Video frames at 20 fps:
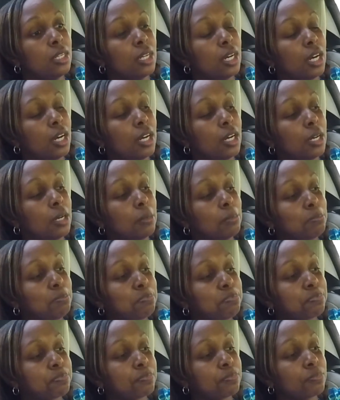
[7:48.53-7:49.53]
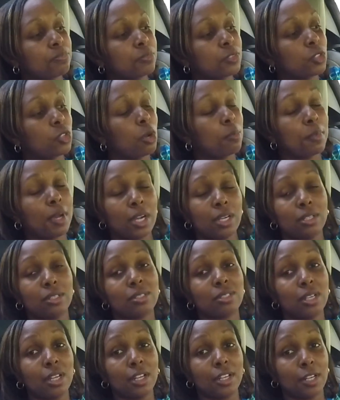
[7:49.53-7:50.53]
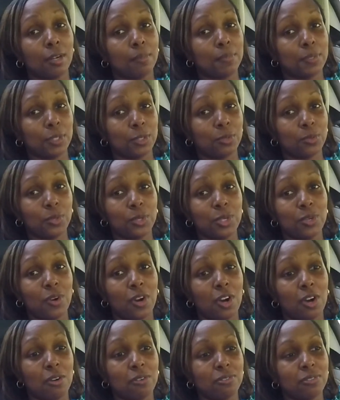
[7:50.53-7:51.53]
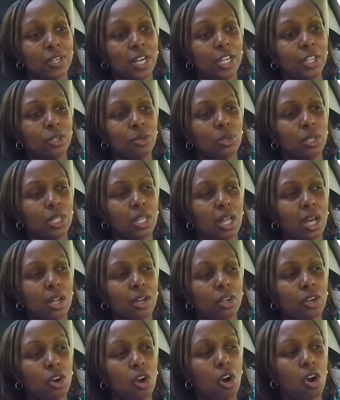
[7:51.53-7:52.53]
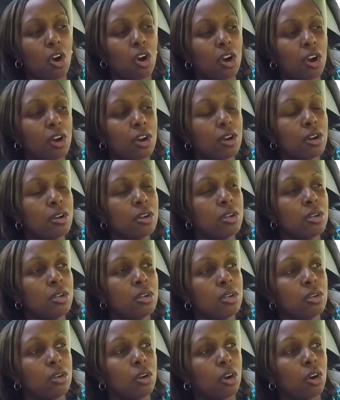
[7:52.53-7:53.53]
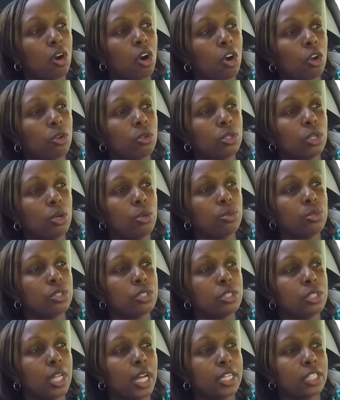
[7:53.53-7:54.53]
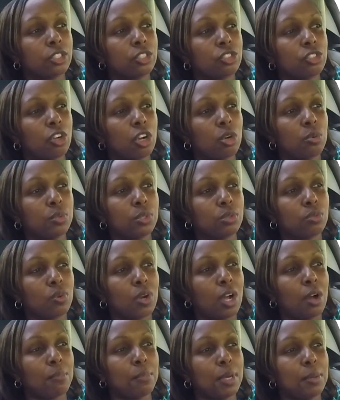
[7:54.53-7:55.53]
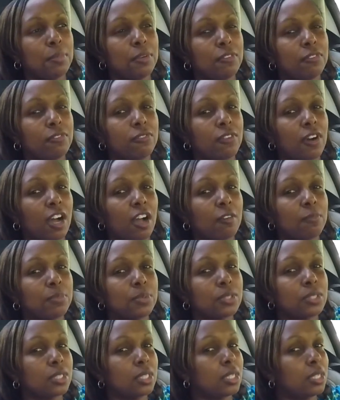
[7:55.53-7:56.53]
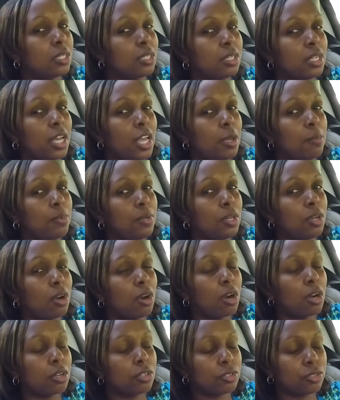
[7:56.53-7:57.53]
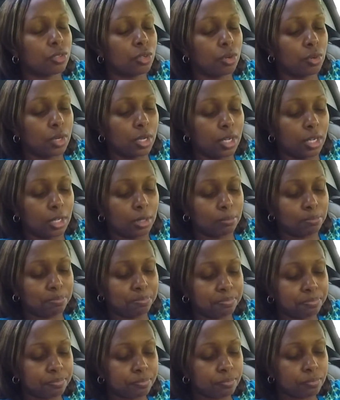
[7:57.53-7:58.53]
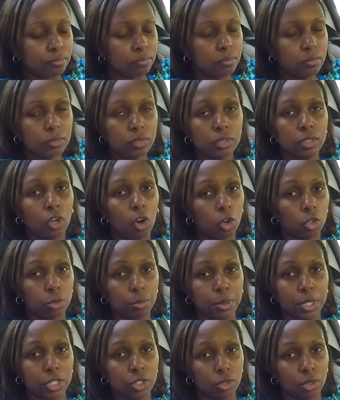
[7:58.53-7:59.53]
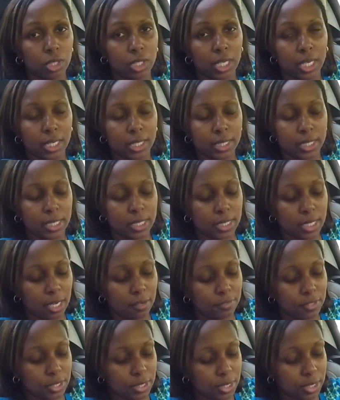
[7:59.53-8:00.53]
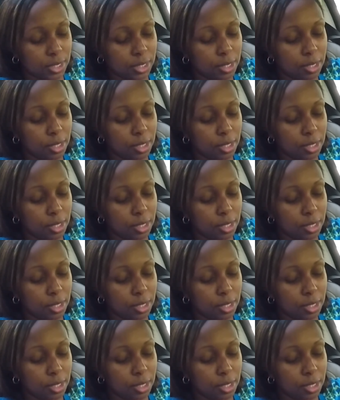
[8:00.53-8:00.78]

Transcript: So I'm not going to say a number to throw you off. I know a lot of auto loans like to start with around maybe 5% APR. So all depends on a lot of things, obviously.